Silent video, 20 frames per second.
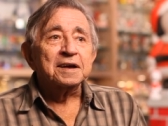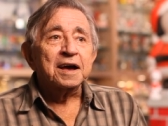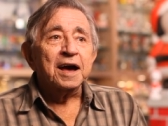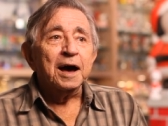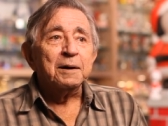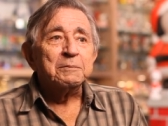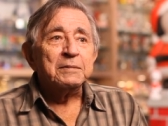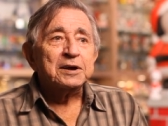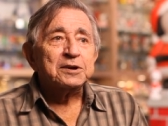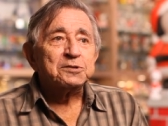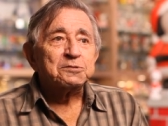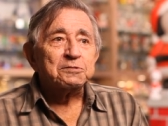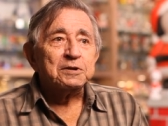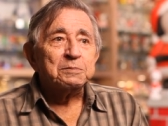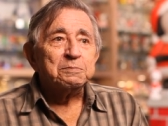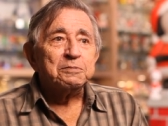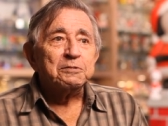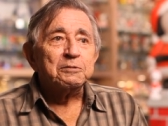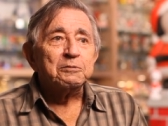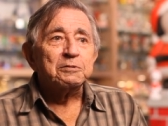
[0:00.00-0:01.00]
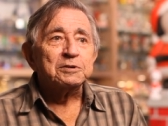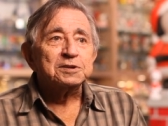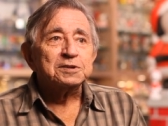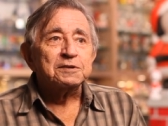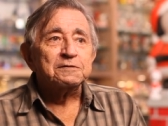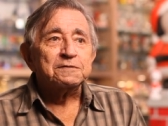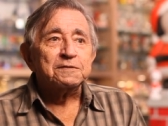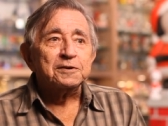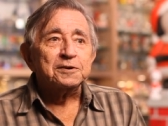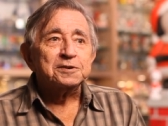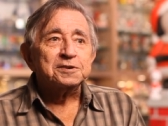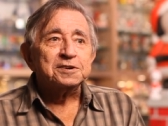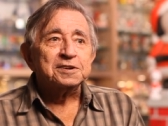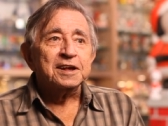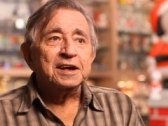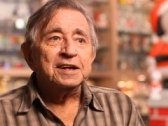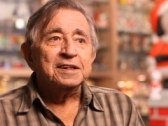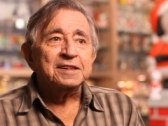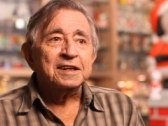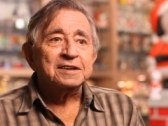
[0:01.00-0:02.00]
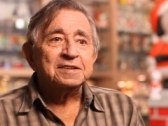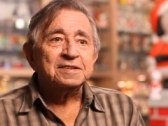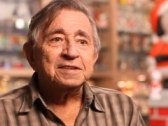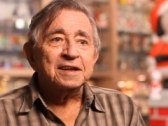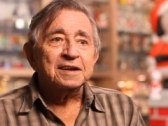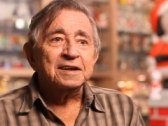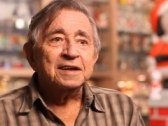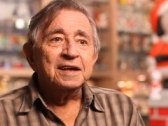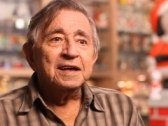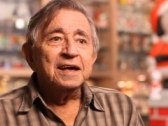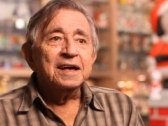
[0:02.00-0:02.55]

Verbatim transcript: comic strip was the first thing that uh,